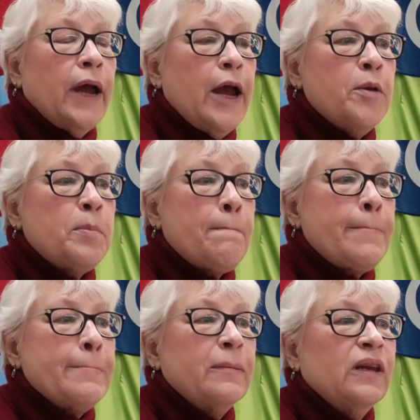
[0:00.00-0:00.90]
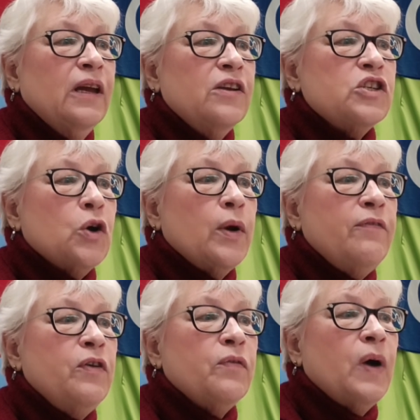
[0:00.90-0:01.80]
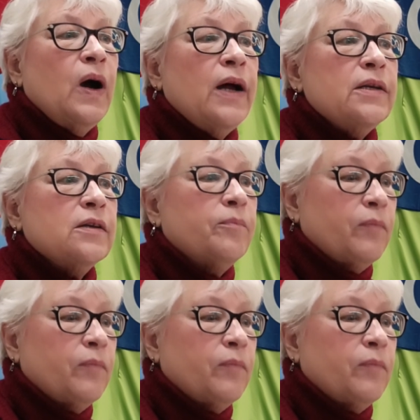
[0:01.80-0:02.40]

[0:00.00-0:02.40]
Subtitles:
Okay? So if you've got,